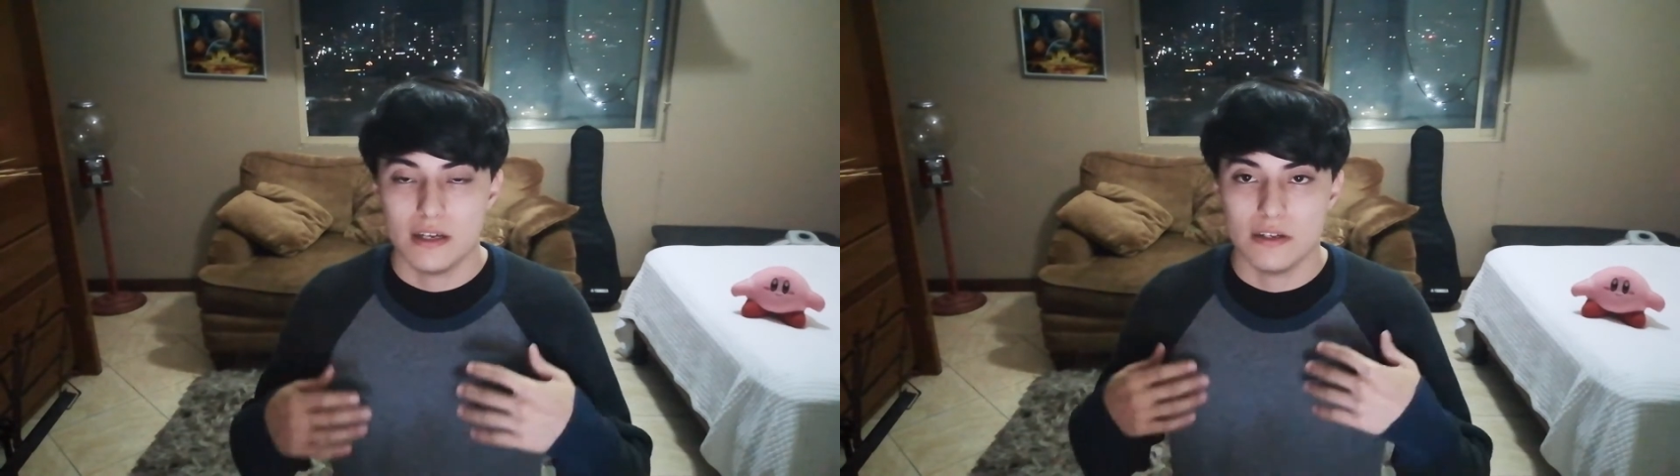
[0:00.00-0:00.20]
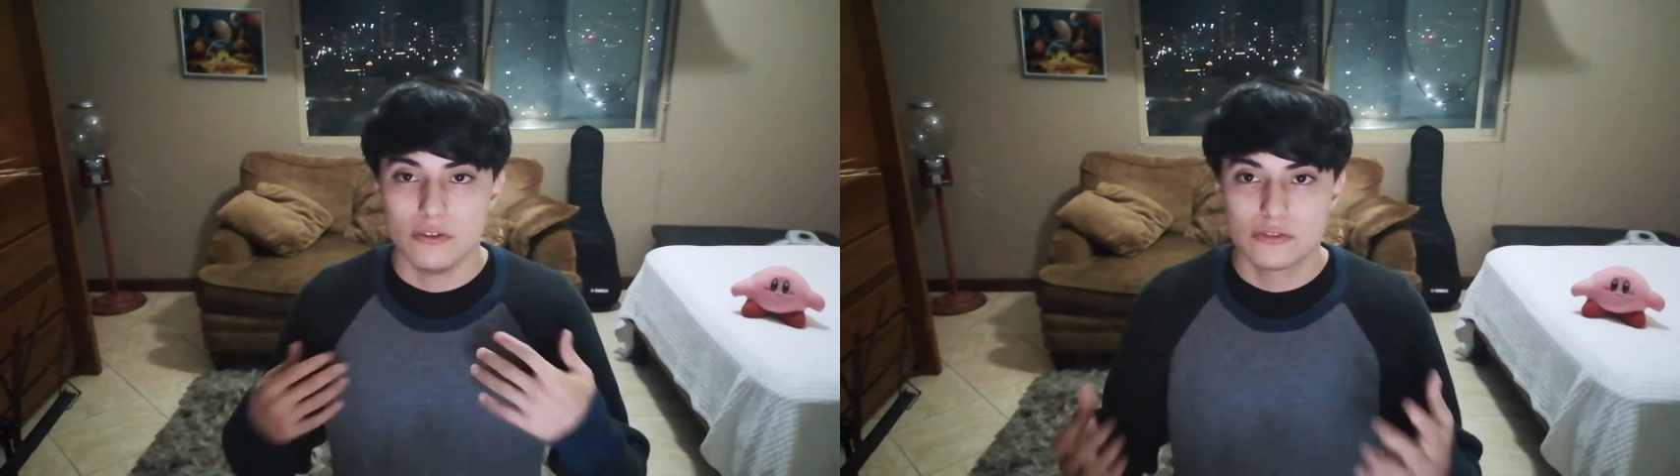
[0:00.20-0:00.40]

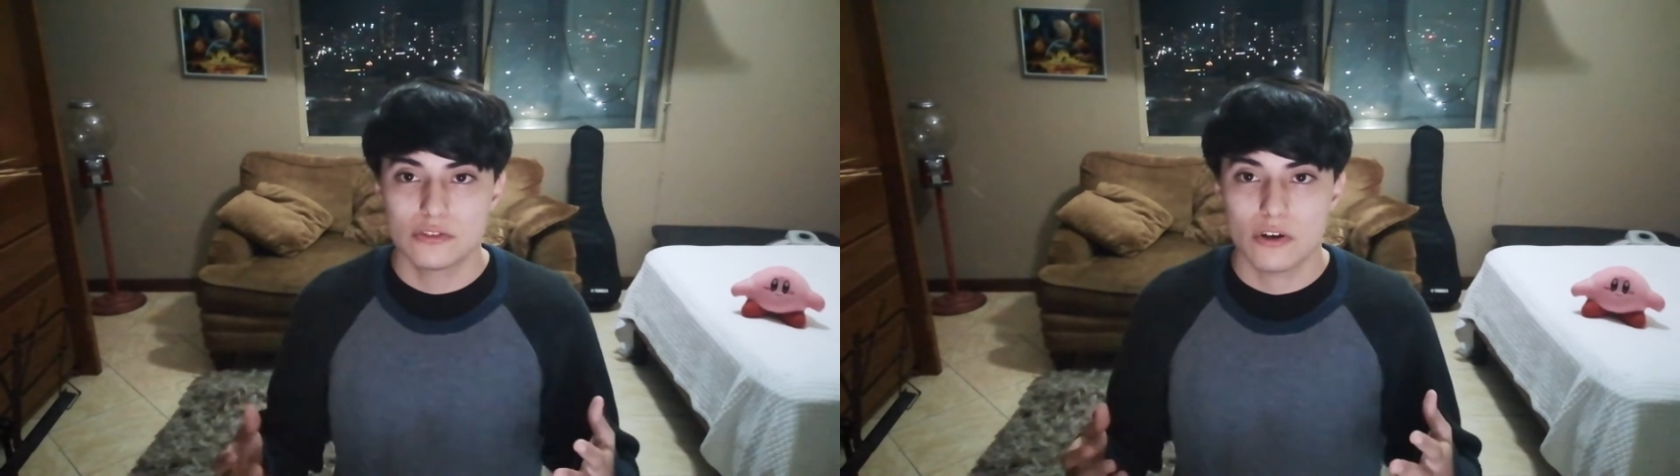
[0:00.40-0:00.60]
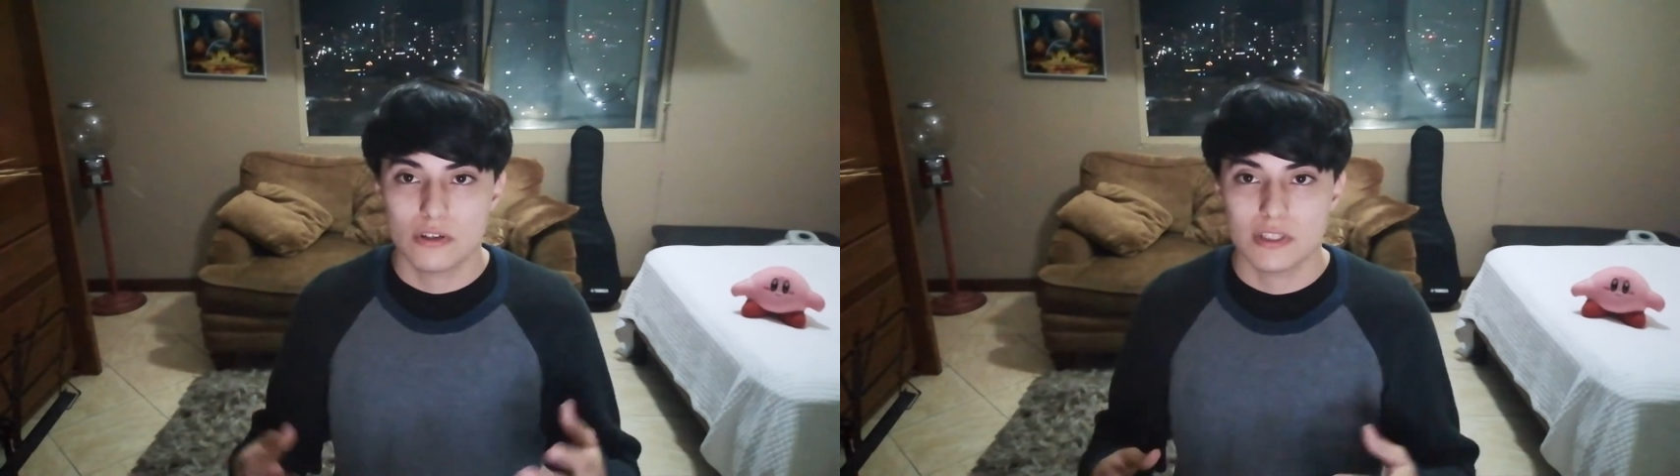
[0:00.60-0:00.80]
a new
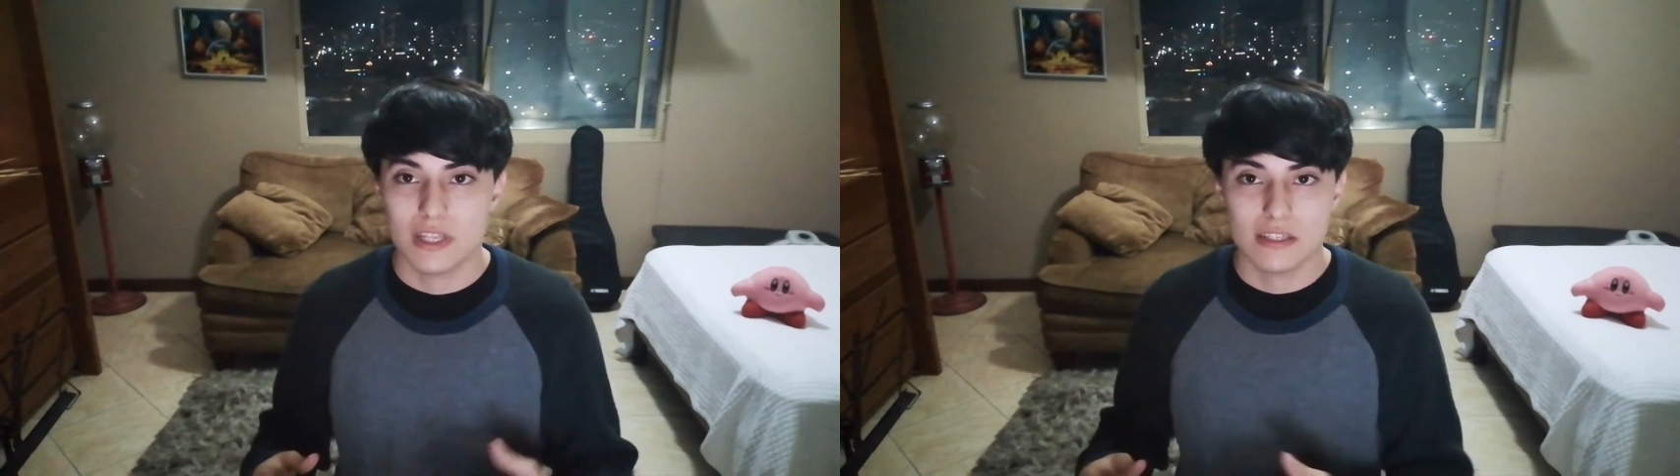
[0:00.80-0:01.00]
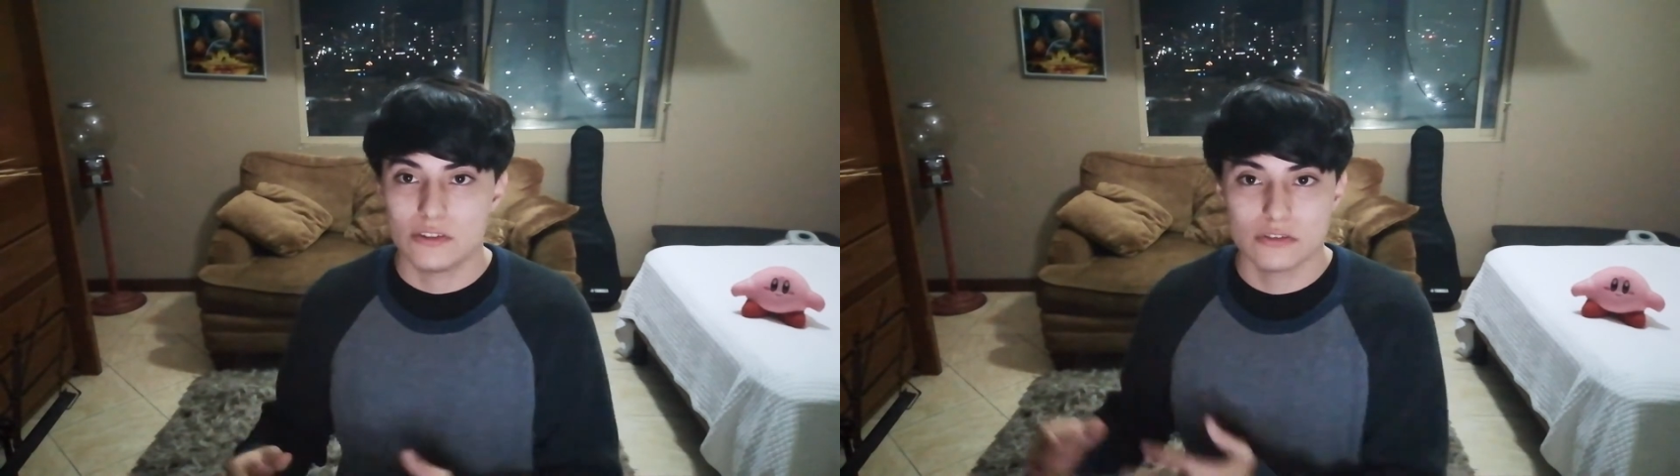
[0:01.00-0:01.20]
song
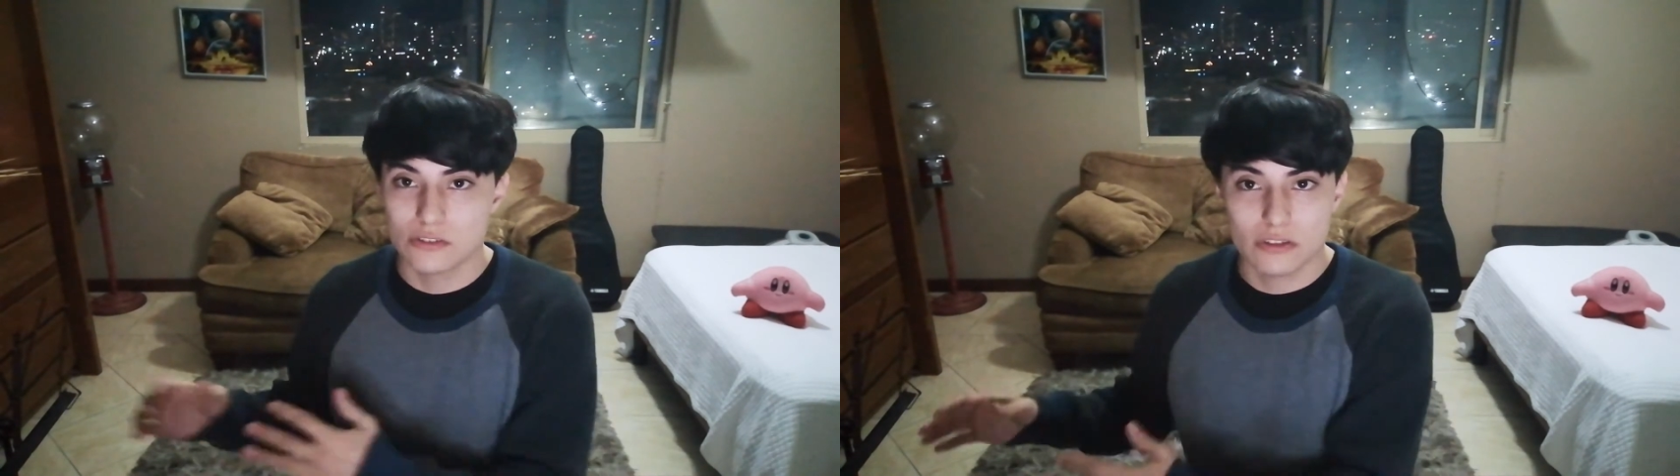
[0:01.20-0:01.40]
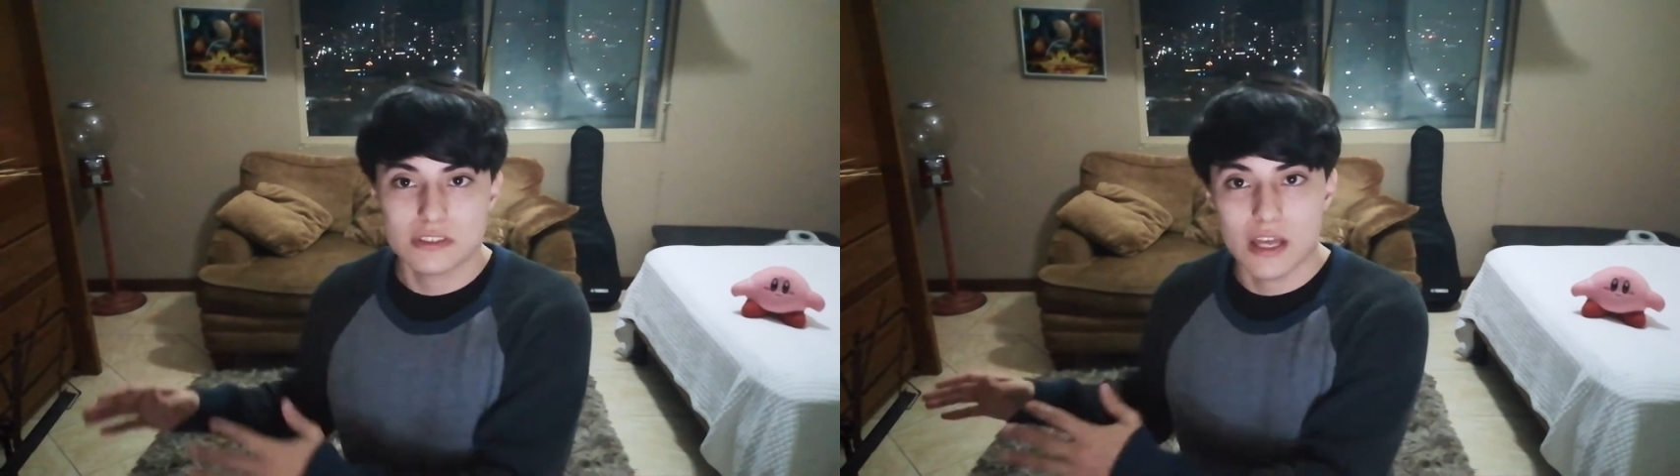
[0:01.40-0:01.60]
that does
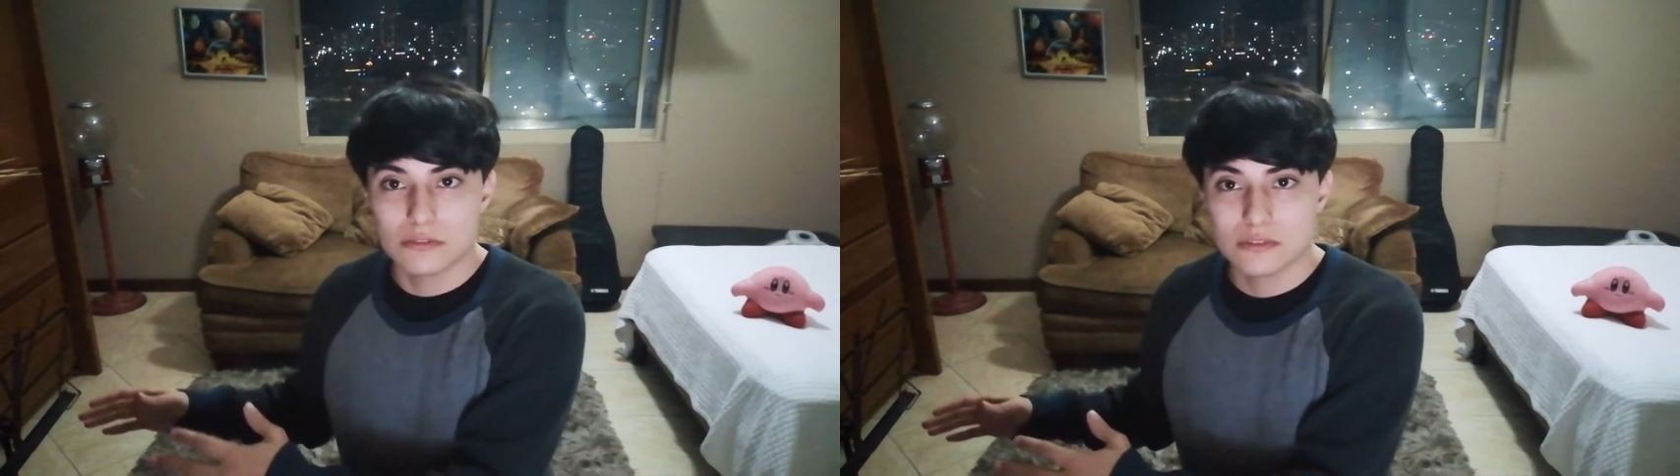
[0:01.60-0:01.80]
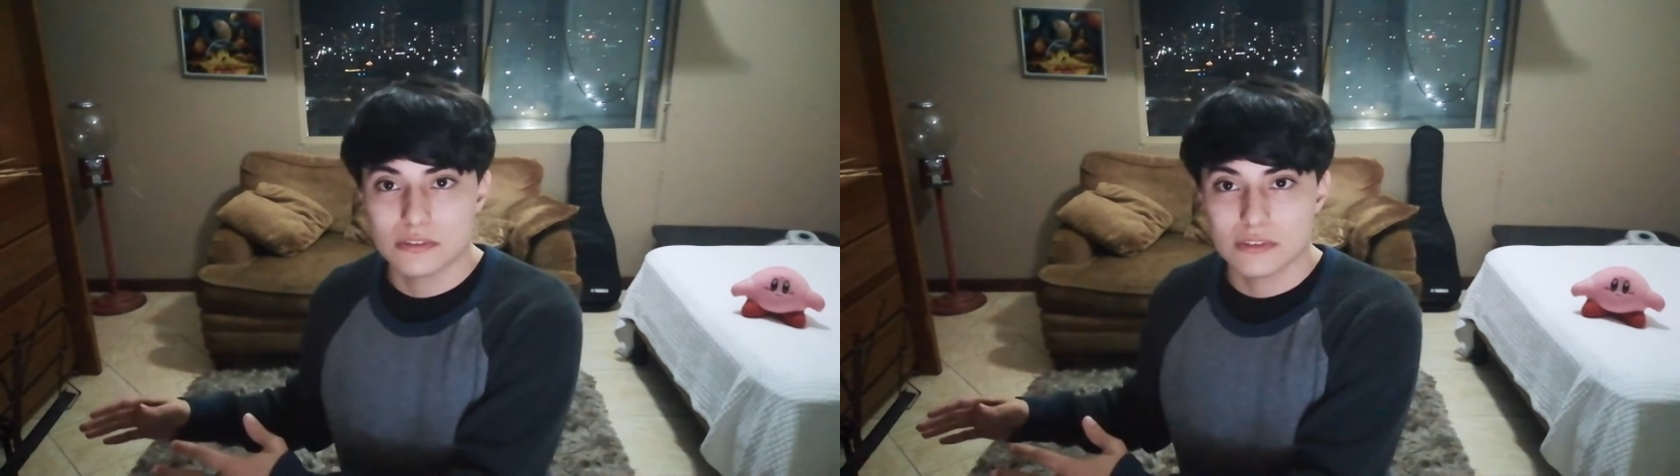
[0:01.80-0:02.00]
not
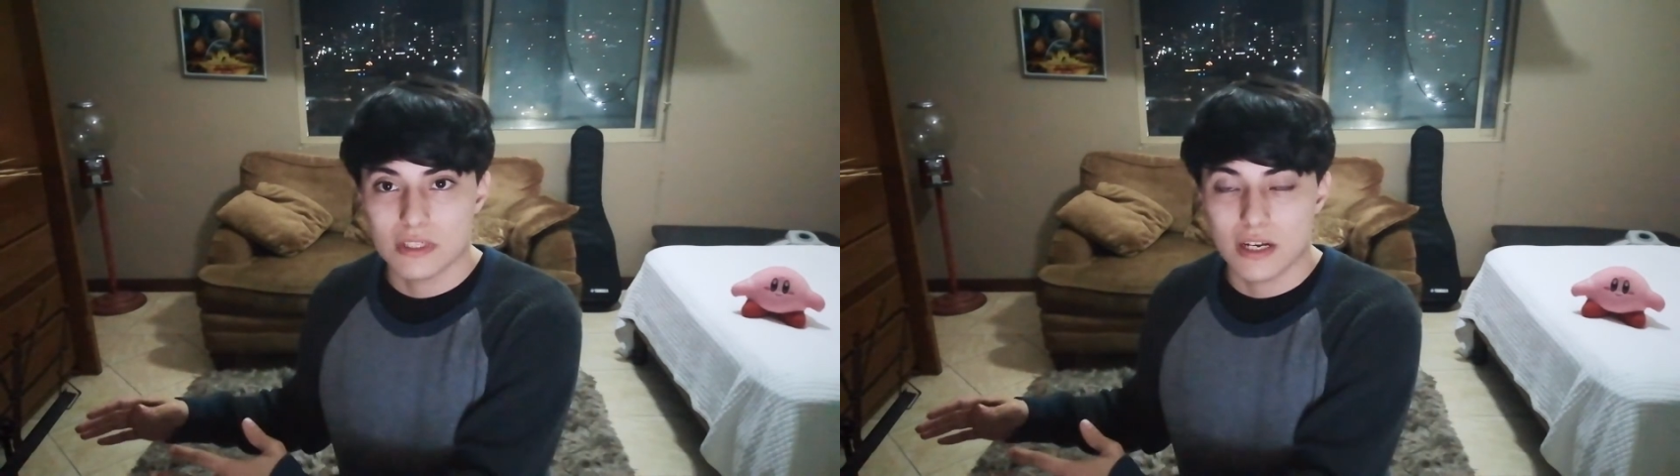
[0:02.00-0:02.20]
sound